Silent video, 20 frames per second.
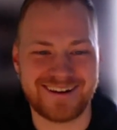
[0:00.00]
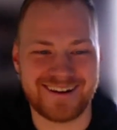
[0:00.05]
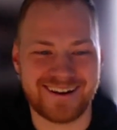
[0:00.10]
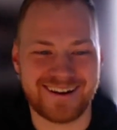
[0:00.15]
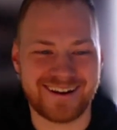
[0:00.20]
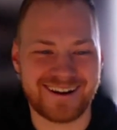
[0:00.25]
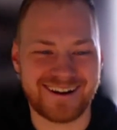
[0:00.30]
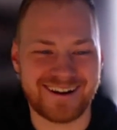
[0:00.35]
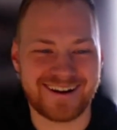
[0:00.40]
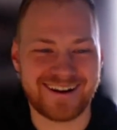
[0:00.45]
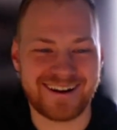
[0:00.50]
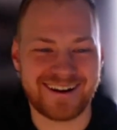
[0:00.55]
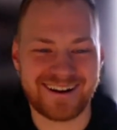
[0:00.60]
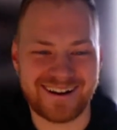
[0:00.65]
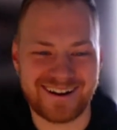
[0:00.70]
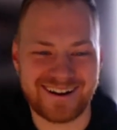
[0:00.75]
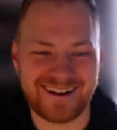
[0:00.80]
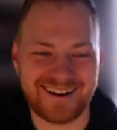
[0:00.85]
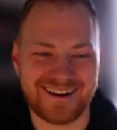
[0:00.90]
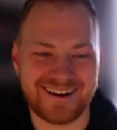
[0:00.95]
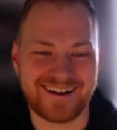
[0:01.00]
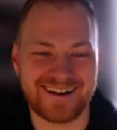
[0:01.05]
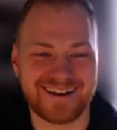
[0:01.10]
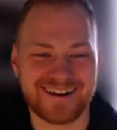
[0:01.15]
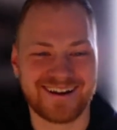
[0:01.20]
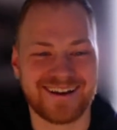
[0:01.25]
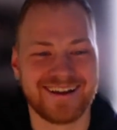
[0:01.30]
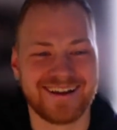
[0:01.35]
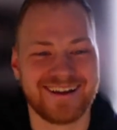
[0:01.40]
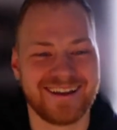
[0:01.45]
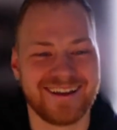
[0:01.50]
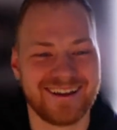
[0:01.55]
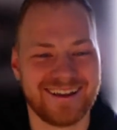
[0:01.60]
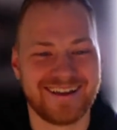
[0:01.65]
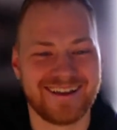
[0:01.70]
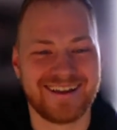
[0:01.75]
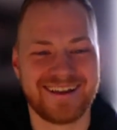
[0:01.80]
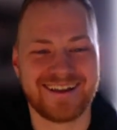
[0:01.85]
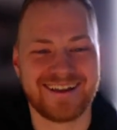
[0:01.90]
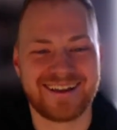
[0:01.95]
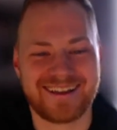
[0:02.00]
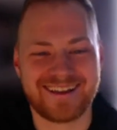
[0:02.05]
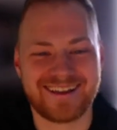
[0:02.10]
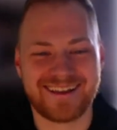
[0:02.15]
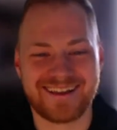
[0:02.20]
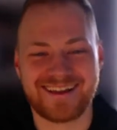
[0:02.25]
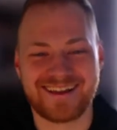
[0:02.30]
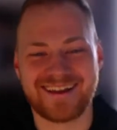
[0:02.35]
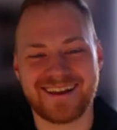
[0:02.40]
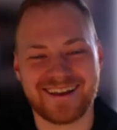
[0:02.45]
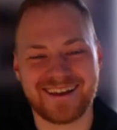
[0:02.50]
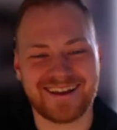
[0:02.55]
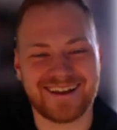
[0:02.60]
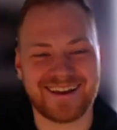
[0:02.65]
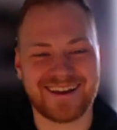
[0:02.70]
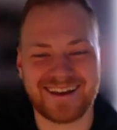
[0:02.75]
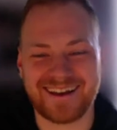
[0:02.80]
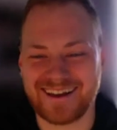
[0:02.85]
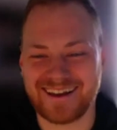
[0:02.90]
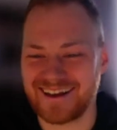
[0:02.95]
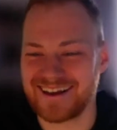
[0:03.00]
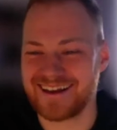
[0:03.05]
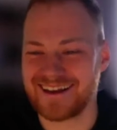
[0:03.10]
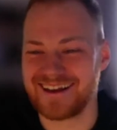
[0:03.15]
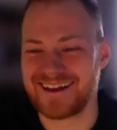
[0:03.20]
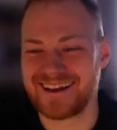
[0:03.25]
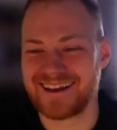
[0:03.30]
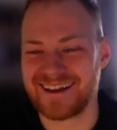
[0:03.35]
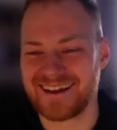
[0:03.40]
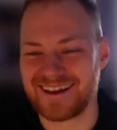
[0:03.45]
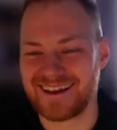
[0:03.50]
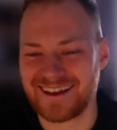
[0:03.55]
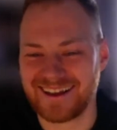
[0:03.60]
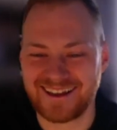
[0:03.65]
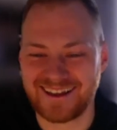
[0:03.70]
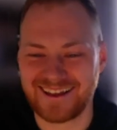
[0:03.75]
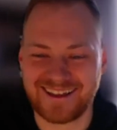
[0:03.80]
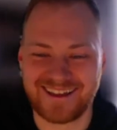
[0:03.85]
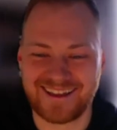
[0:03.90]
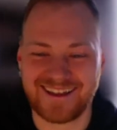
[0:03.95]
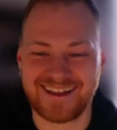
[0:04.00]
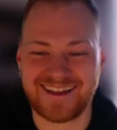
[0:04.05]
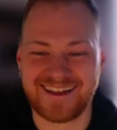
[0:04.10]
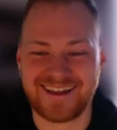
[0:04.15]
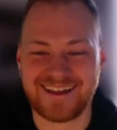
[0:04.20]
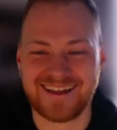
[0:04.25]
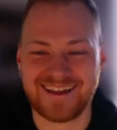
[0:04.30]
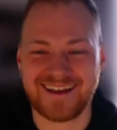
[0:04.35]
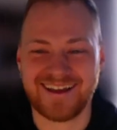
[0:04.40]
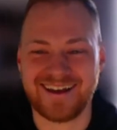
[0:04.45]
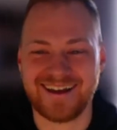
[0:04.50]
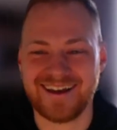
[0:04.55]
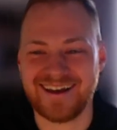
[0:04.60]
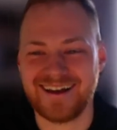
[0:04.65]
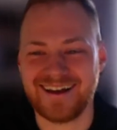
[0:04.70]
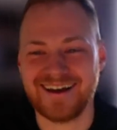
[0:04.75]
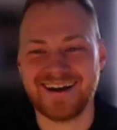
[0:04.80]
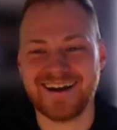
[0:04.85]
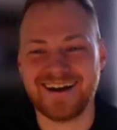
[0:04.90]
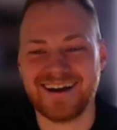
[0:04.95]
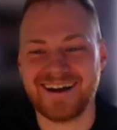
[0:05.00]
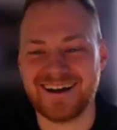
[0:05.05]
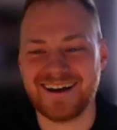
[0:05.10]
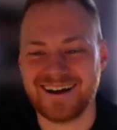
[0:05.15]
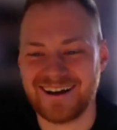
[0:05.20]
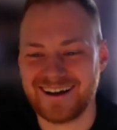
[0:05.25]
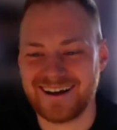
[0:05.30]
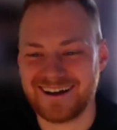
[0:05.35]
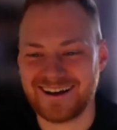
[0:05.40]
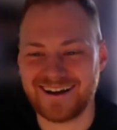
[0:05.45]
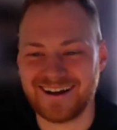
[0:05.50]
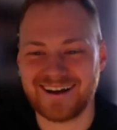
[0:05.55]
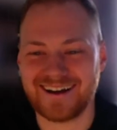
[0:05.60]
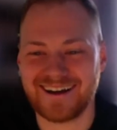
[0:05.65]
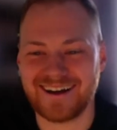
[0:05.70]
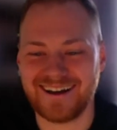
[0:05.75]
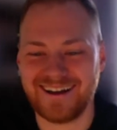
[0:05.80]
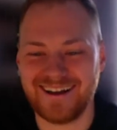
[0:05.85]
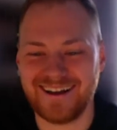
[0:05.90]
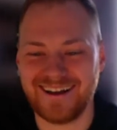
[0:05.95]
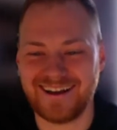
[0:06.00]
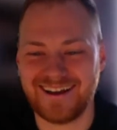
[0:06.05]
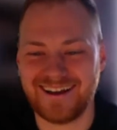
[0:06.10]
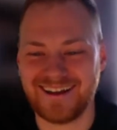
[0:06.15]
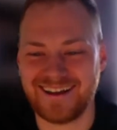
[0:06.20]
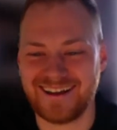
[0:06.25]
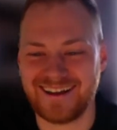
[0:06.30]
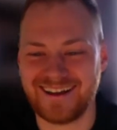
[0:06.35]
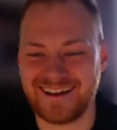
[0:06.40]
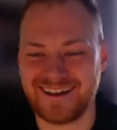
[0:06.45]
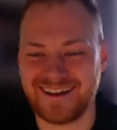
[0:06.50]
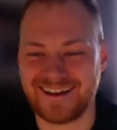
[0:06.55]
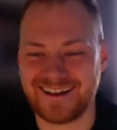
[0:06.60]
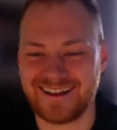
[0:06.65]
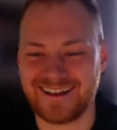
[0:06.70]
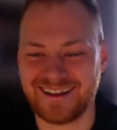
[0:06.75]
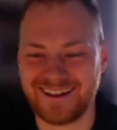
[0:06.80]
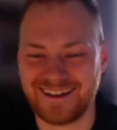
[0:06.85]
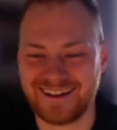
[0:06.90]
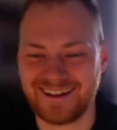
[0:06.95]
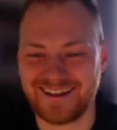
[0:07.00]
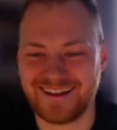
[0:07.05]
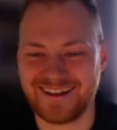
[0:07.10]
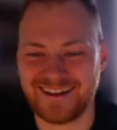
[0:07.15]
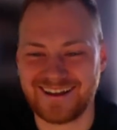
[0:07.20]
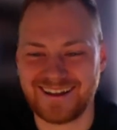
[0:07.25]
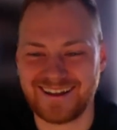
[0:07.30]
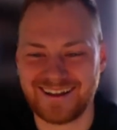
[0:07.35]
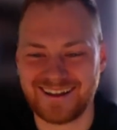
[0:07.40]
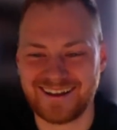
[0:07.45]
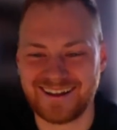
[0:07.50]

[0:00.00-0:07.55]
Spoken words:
(silent)